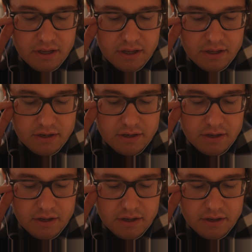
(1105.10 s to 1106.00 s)
and
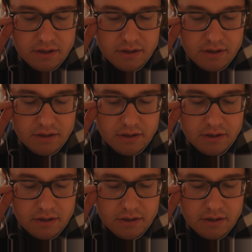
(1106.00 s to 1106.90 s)

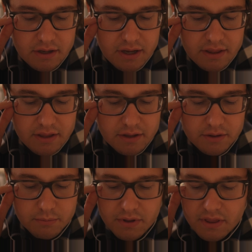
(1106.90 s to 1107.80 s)
I think
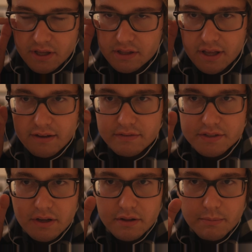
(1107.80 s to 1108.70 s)
that we think life is
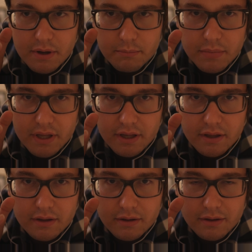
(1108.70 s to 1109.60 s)
all about big